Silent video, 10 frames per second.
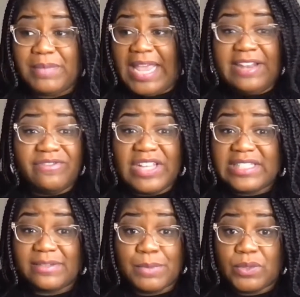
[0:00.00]

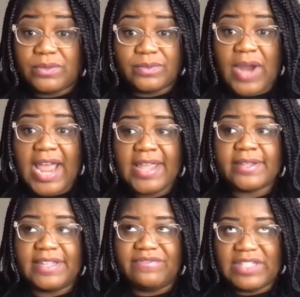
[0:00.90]
invisible, right?
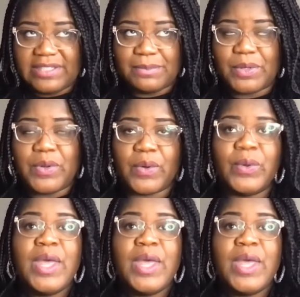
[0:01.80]
Invisible.